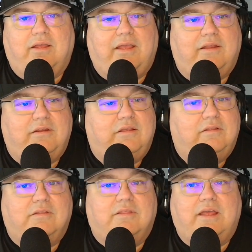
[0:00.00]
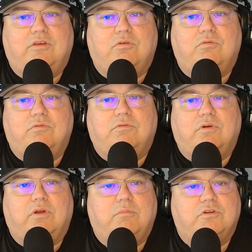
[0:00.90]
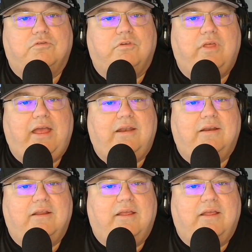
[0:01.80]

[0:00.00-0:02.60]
andy thank you very much for that